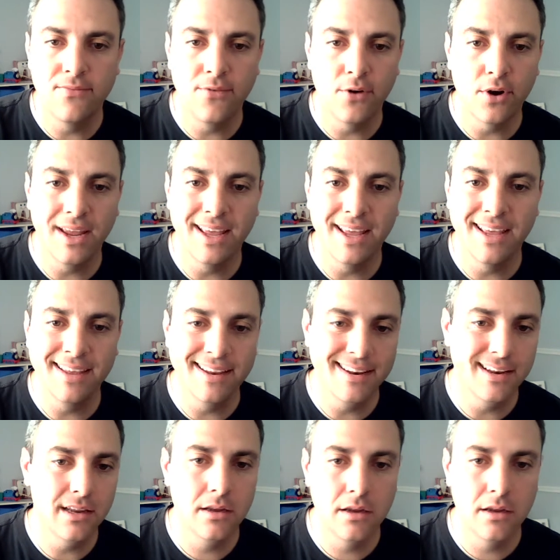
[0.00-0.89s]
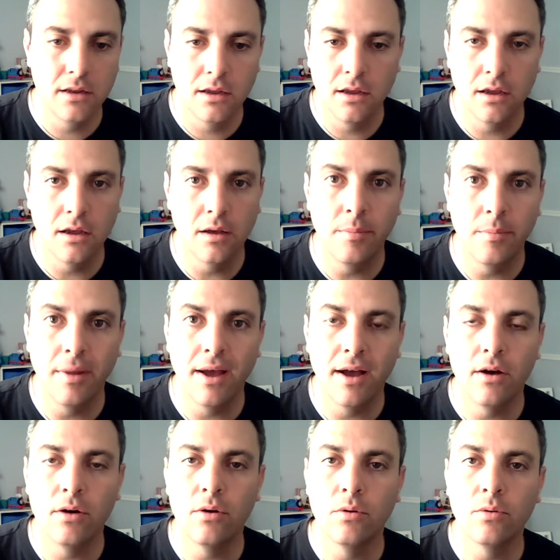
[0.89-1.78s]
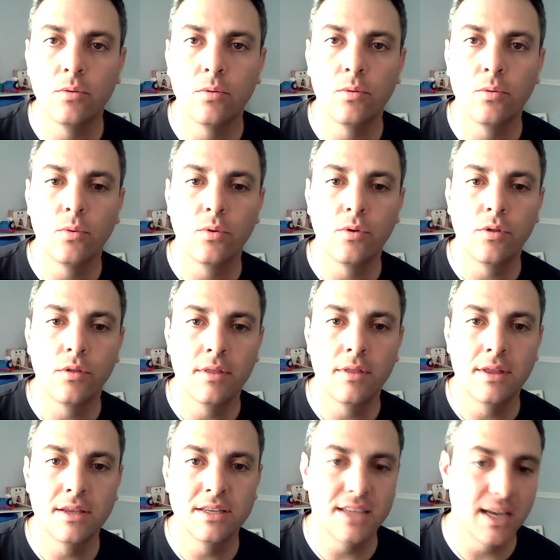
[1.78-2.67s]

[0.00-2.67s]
forget about this.